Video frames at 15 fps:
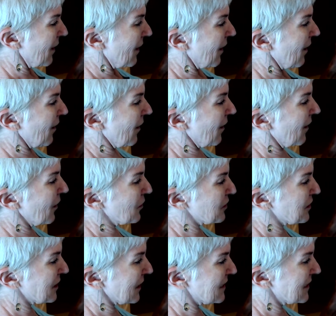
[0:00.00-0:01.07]
"Oh,"
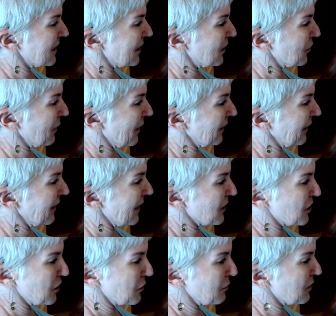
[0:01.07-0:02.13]
said Cinderella, as
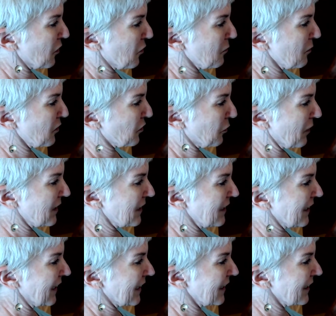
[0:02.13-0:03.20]
she was almost ready to
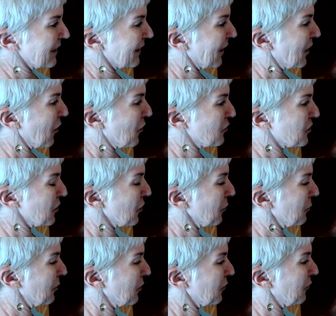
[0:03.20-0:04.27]
get into the coach in her
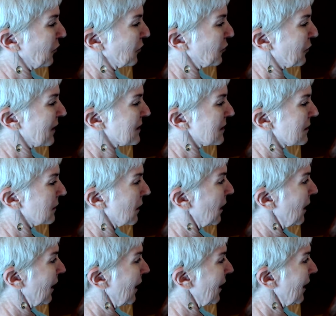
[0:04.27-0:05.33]
beautiful dress,
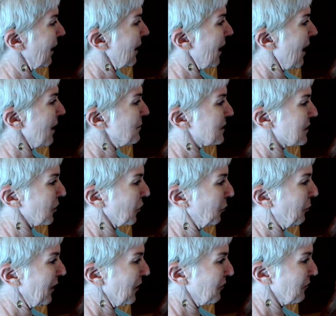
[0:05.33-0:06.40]
I'm still
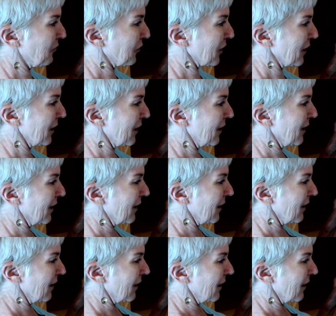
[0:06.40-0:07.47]
barefoot."
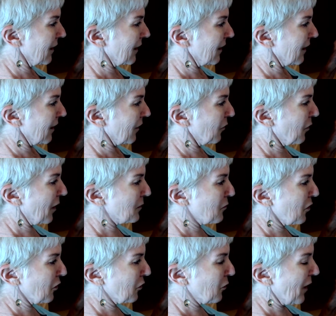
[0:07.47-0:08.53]
One
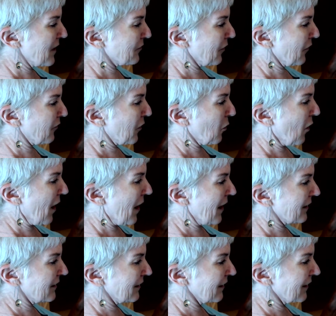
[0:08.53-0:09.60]
more wave of the
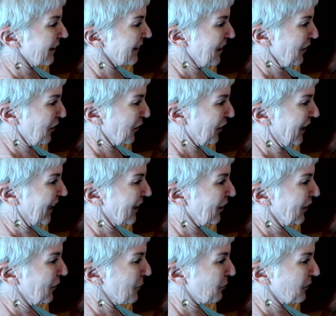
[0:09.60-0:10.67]
wand, another
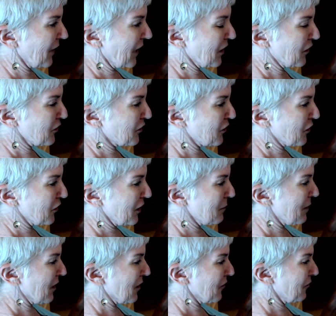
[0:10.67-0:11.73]
giggle, and her dirty
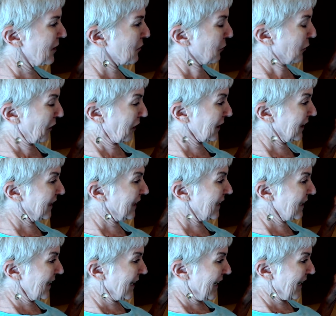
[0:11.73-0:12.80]
bare feet were clean,
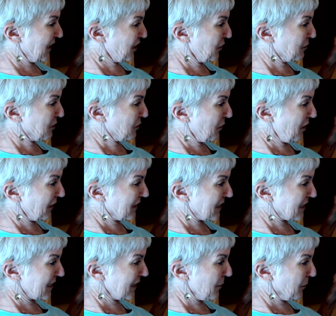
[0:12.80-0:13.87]
and she was wearing
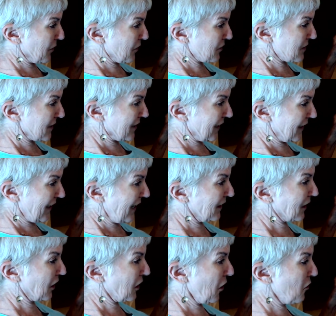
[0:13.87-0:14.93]
slippers that, like the
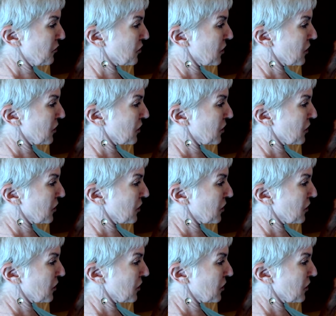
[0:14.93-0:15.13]
coach,